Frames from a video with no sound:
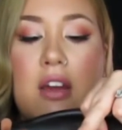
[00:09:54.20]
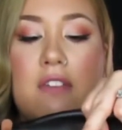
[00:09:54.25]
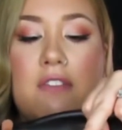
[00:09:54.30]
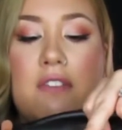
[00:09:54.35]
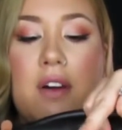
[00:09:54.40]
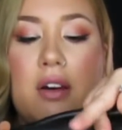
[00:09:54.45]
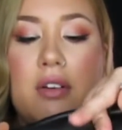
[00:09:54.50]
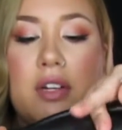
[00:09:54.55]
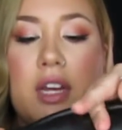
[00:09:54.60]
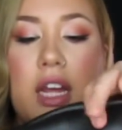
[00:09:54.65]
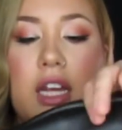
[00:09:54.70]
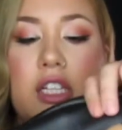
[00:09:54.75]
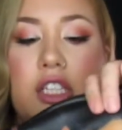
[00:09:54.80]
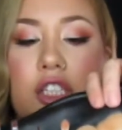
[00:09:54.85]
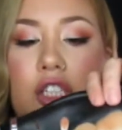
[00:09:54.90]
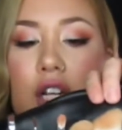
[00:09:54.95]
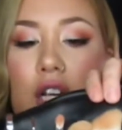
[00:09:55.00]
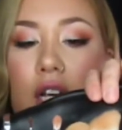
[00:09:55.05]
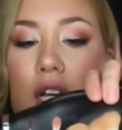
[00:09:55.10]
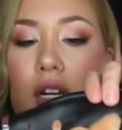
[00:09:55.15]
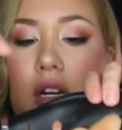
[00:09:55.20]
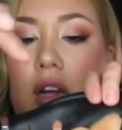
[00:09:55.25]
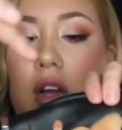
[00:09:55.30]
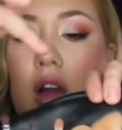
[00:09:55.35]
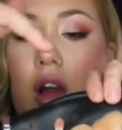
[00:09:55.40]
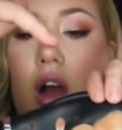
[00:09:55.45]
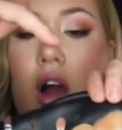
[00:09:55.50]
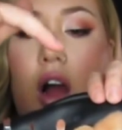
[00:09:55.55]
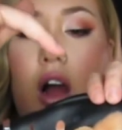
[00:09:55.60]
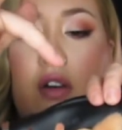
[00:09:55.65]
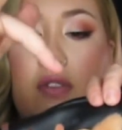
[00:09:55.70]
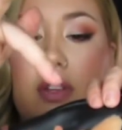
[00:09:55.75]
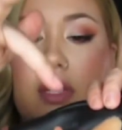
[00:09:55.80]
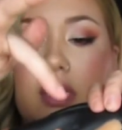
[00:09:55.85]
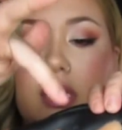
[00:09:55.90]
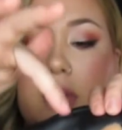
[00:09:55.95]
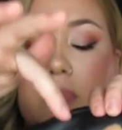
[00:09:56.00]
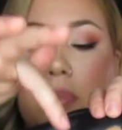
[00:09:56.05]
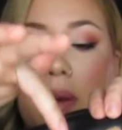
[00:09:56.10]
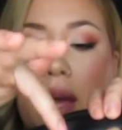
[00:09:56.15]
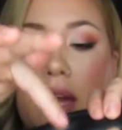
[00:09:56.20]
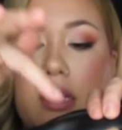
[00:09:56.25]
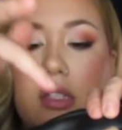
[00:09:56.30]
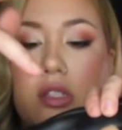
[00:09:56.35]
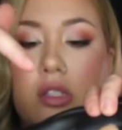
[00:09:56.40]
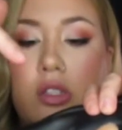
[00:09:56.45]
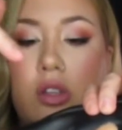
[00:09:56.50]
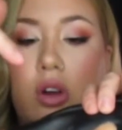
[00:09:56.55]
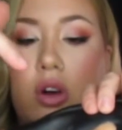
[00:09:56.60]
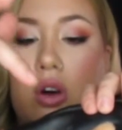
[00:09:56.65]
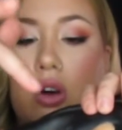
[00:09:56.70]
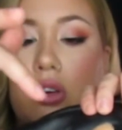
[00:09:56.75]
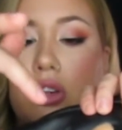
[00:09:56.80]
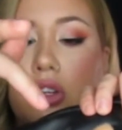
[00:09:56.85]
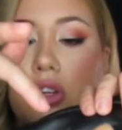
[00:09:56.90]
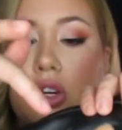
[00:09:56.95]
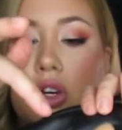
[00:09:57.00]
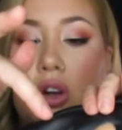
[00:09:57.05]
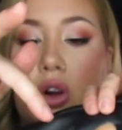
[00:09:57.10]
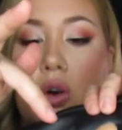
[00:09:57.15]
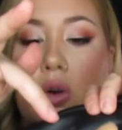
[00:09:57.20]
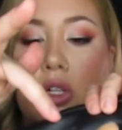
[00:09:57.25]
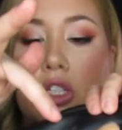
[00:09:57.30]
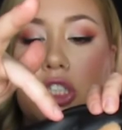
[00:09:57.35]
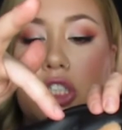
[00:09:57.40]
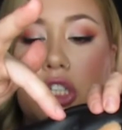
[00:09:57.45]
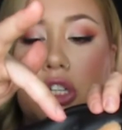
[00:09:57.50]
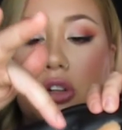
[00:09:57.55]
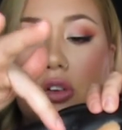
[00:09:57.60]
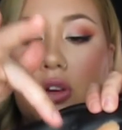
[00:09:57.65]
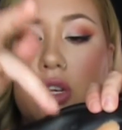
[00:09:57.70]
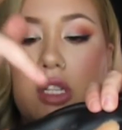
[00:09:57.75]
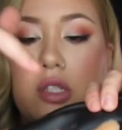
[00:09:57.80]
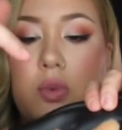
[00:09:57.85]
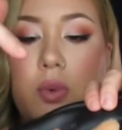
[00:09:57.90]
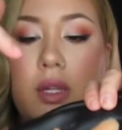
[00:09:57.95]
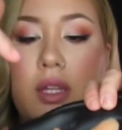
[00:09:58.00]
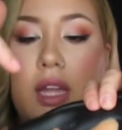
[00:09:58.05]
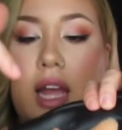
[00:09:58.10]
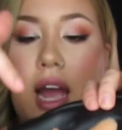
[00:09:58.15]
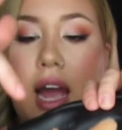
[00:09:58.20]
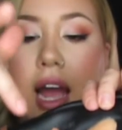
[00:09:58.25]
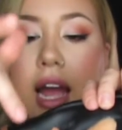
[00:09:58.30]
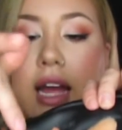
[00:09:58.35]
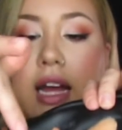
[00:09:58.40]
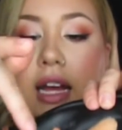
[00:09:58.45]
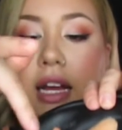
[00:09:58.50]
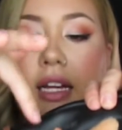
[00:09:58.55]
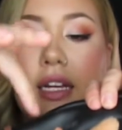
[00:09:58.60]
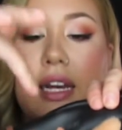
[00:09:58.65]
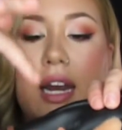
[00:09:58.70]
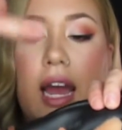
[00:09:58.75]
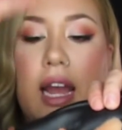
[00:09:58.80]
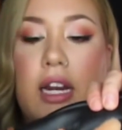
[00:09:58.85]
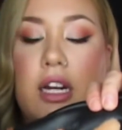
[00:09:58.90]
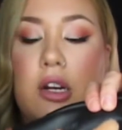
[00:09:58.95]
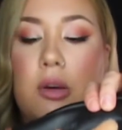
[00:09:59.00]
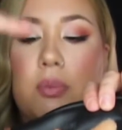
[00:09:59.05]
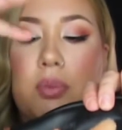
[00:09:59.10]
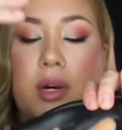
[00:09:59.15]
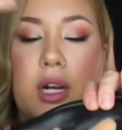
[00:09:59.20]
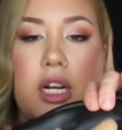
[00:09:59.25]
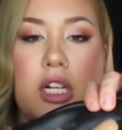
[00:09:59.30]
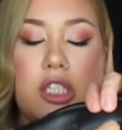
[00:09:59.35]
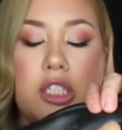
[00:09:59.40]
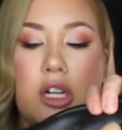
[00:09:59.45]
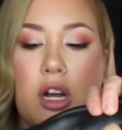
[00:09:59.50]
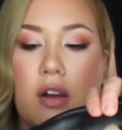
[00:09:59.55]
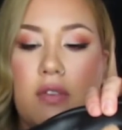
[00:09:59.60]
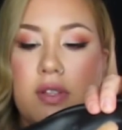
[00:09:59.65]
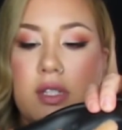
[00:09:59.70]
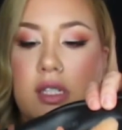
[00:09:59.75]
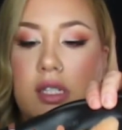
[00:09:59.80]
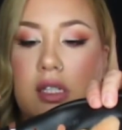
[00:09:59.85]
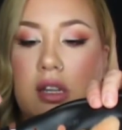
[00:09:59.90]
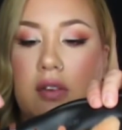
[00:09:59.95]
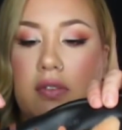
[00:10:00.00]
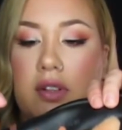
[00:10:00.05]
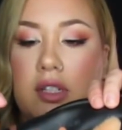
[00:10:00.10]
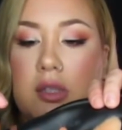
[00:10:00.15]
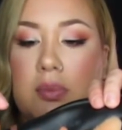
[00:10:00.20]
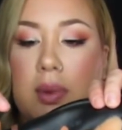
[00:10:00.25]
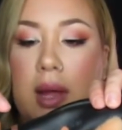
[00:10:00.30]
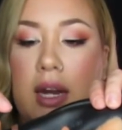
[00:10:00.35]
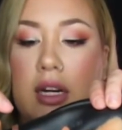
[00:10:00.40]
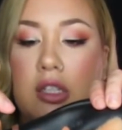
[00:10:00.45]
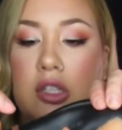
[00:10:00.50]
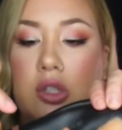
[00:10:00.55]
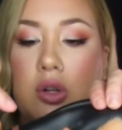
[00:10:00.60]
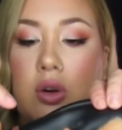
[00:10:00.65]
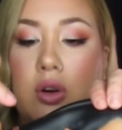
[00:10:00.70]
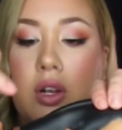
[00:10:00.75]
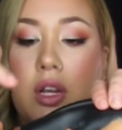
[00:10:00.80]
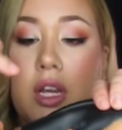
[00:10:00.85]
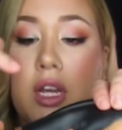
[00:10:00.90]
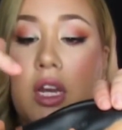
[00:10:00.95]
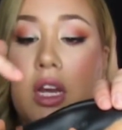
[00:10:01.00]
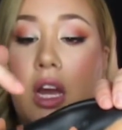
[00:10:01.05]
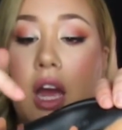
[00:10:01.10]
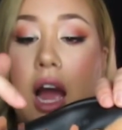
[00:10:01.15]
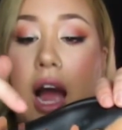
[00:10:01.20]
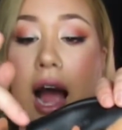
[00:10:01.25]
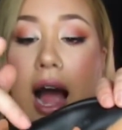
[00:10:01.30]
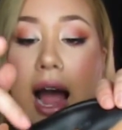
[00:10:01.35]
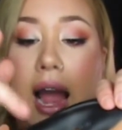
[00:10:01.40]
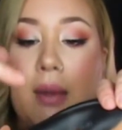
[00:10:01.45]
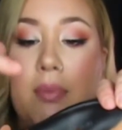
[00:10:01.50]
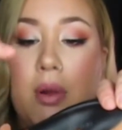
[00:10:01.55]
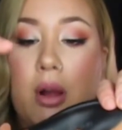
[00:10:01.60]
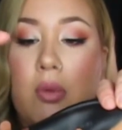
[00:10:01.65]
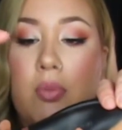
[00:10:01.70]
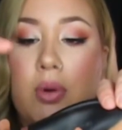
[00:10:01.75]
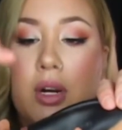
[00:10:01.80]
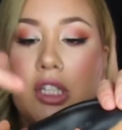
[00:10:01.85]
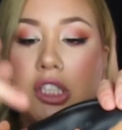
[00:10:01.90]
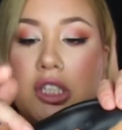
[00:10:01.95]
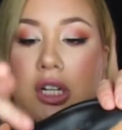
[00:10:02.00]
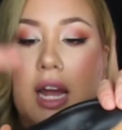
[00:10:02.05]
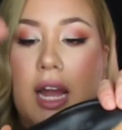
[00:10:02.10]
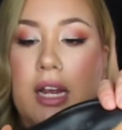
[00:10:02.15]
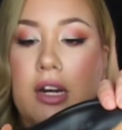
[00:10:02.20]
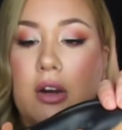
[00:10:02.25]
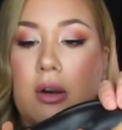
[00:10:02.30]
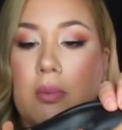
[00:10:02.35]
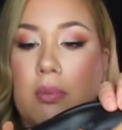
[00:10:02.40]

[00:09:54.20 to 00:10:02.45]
Foundation, Obviously pencil, you could go into your crease with that. Liner brush, obviously self-explanatory. Eyebrow brush, liner